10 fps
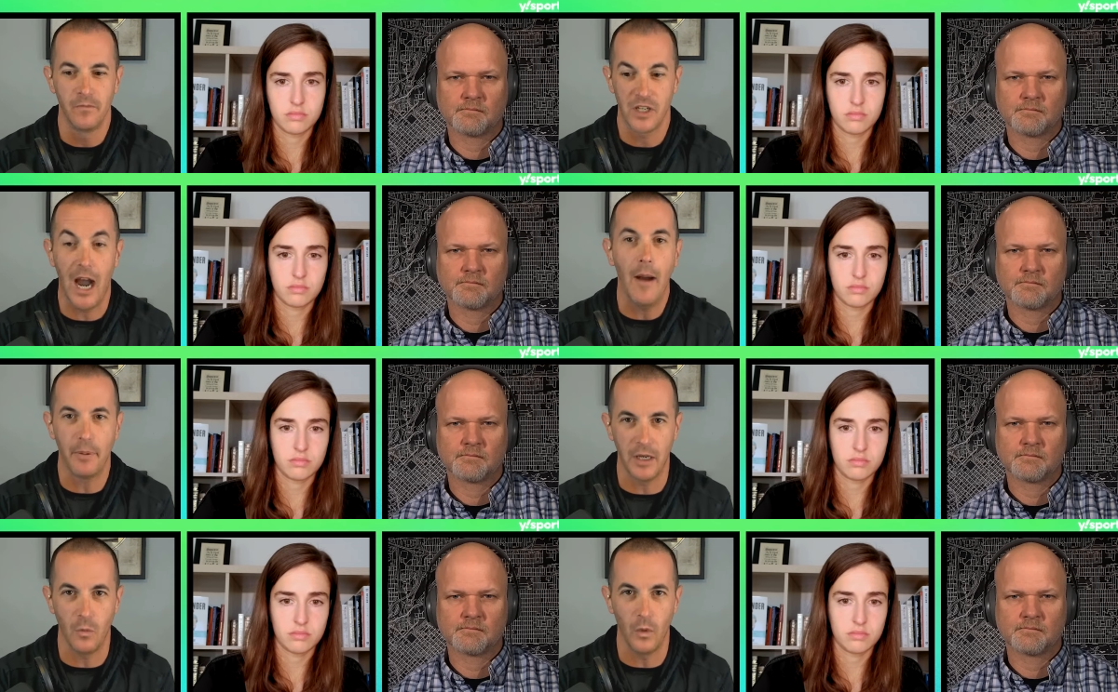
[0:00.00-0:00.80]

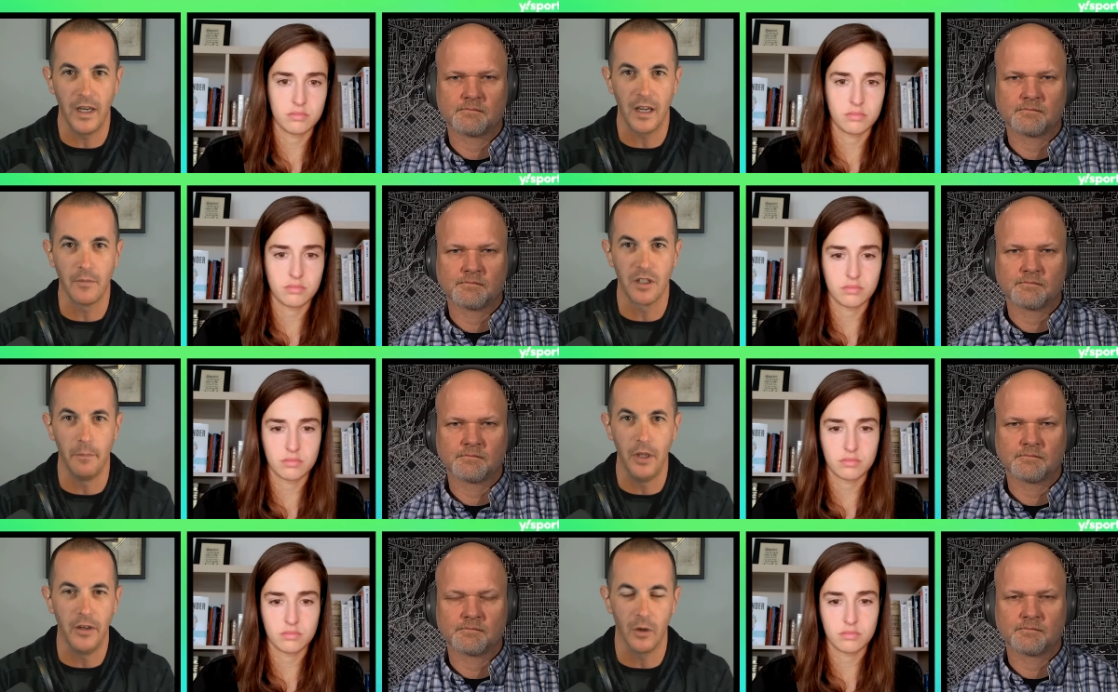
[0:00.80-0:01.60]
Speaker 1: competent when it comes to
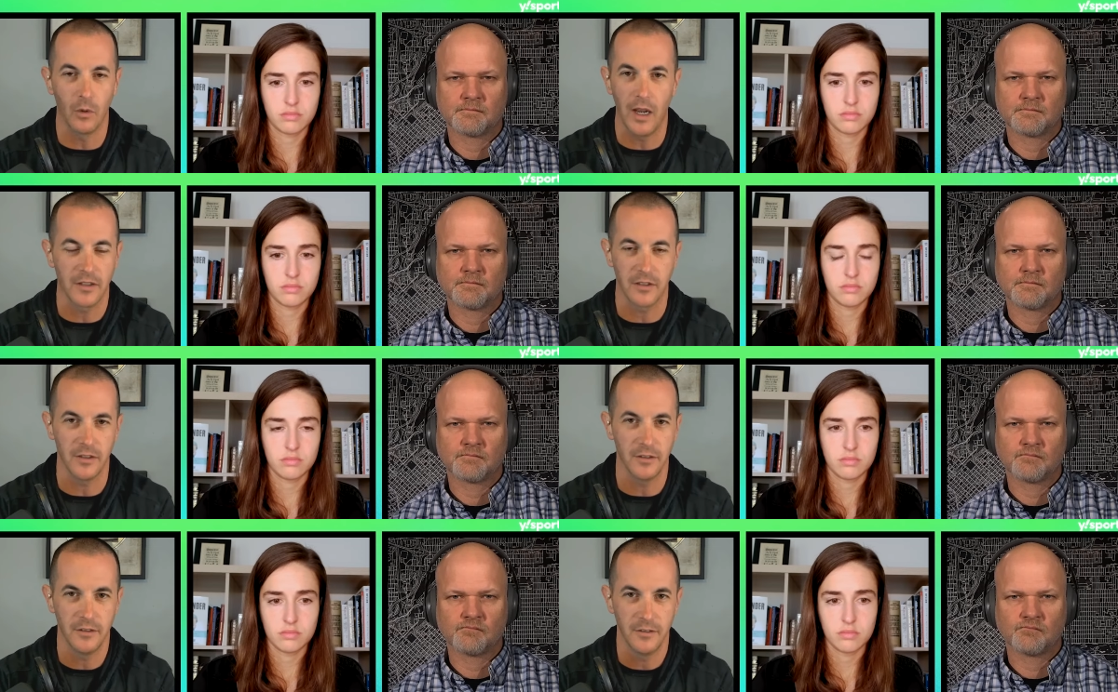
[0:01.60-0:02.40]
building a
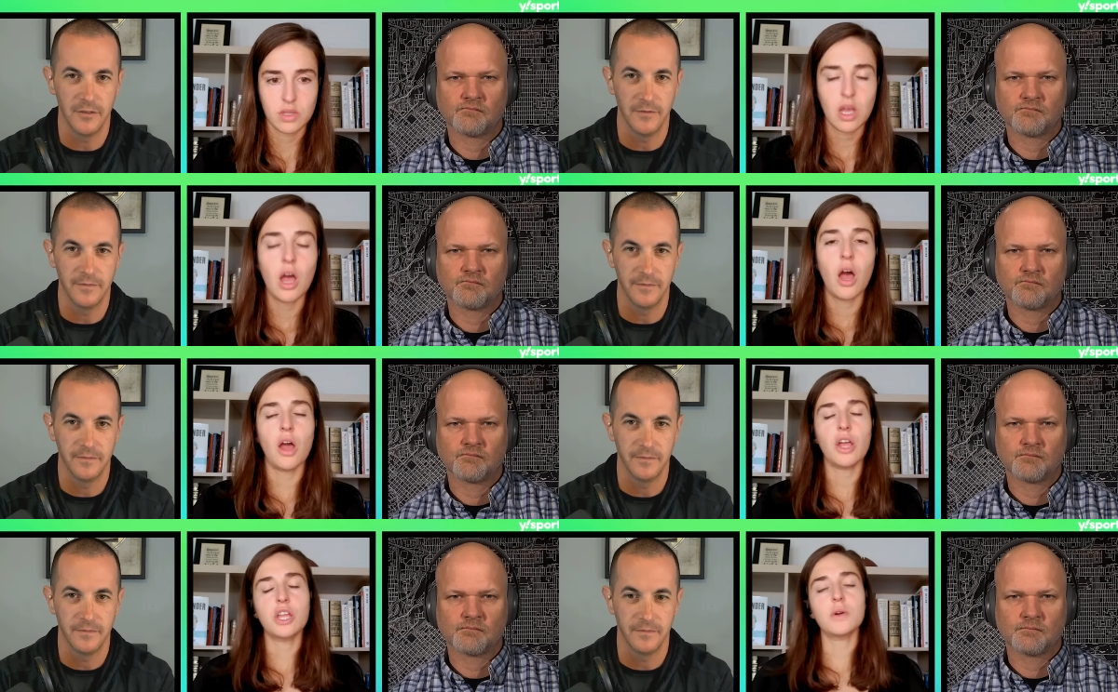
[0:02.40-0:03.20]
roster.
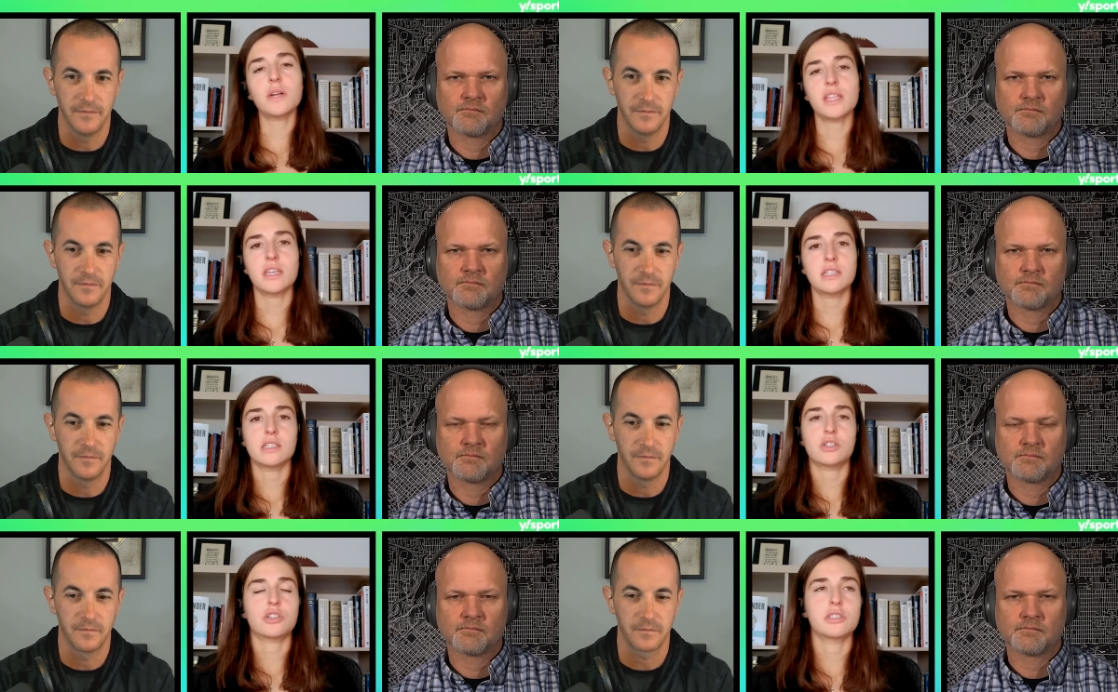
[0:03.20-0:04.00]
Speaker 2: You know what I think
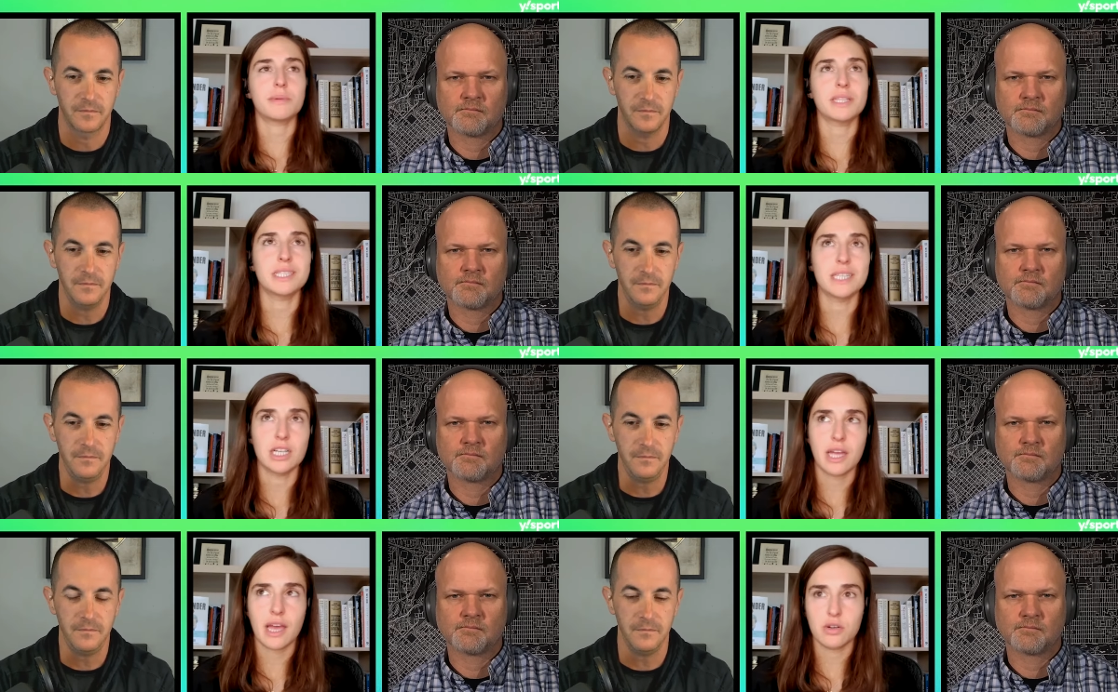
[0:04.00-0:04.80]
is interesting about the
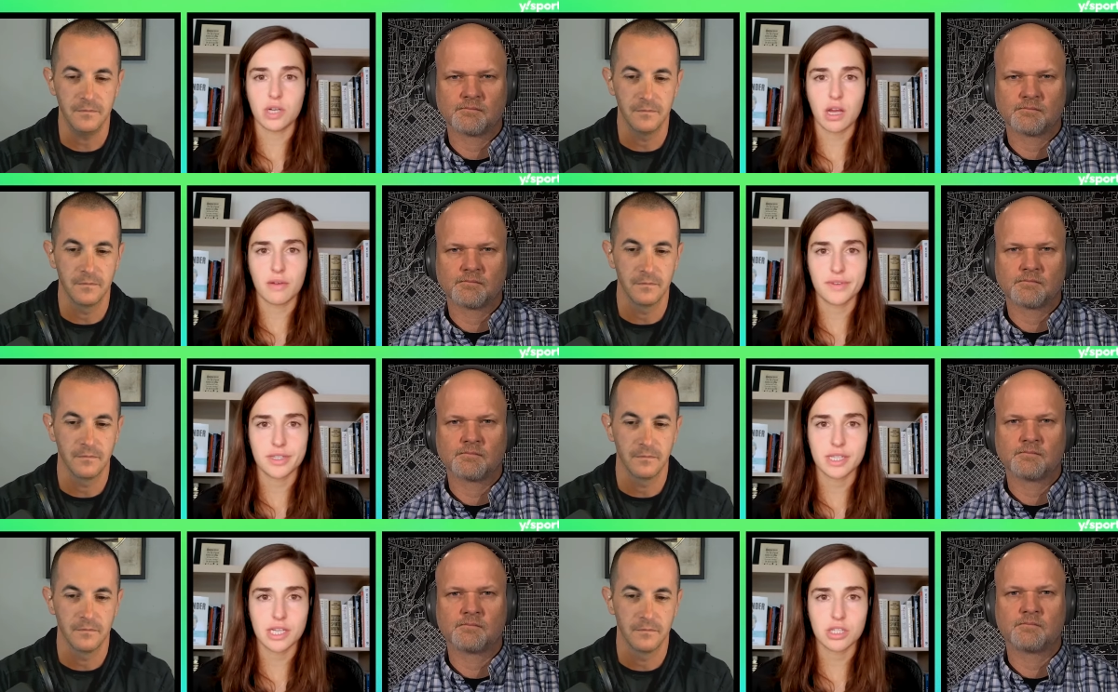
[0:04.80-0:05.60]
Derrick Henry
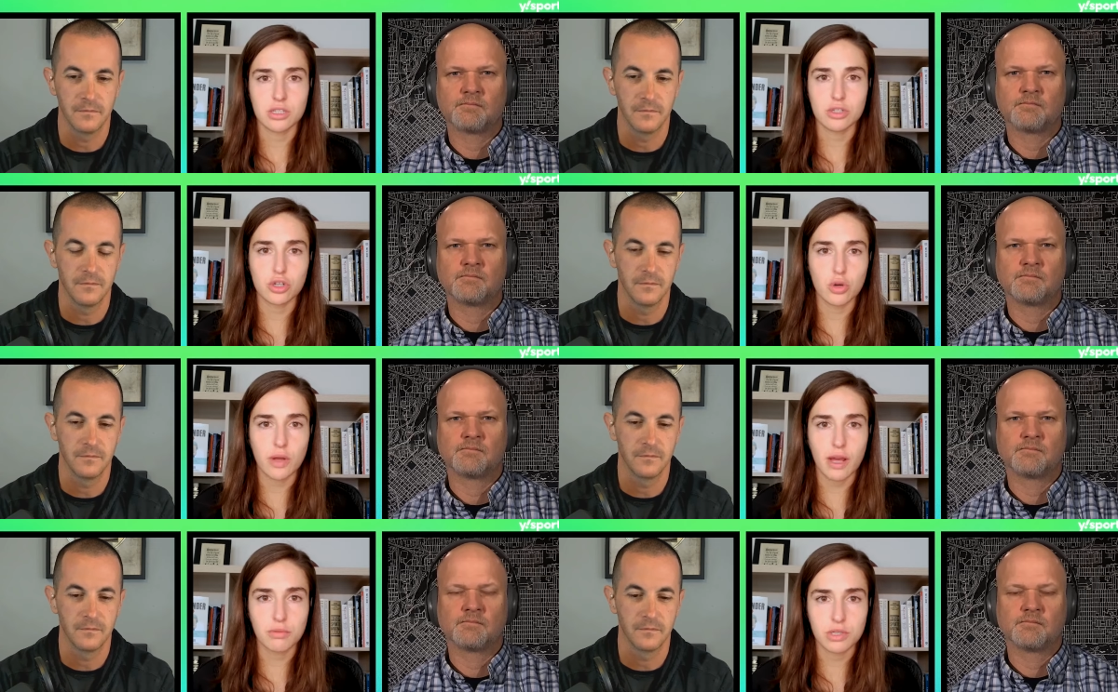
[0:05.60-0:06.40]
conversation?
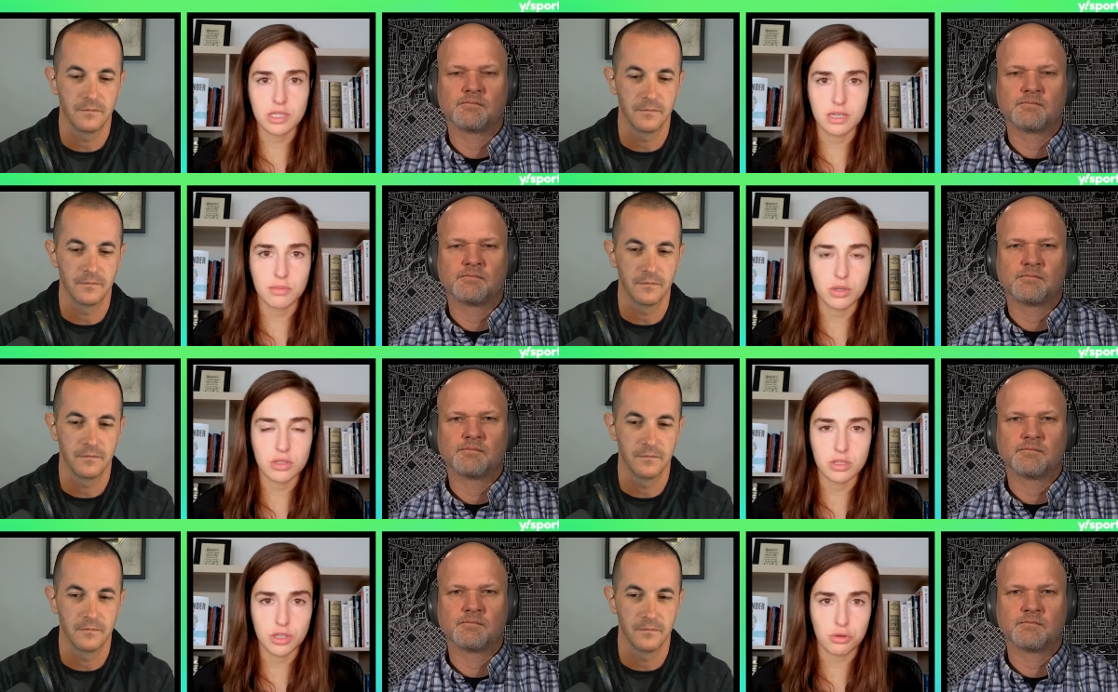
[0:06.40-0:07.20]
So Cowboys team
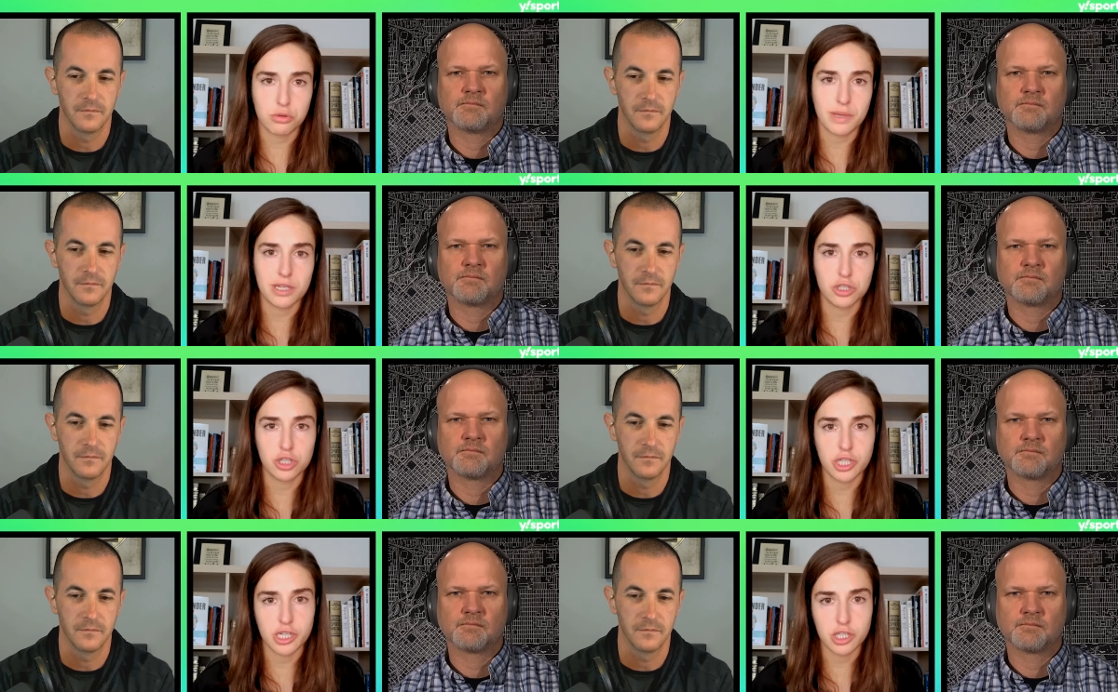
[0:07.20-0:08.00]
owner and general
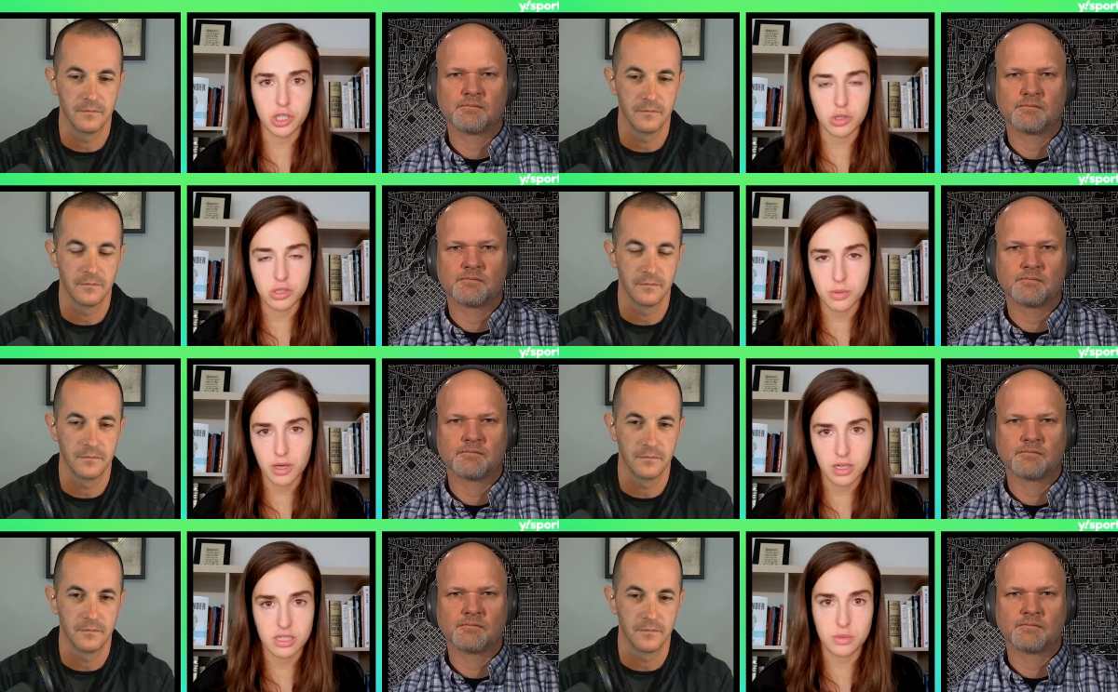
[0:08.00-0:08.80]
manager Jerry Jones
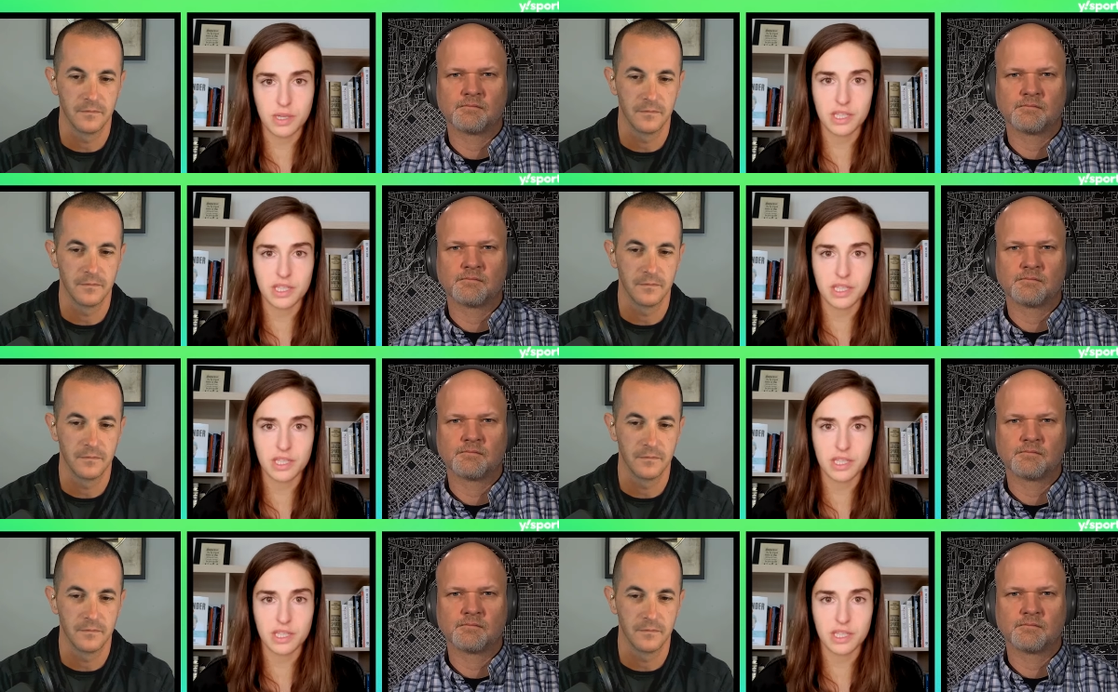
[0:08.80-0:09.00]
went on his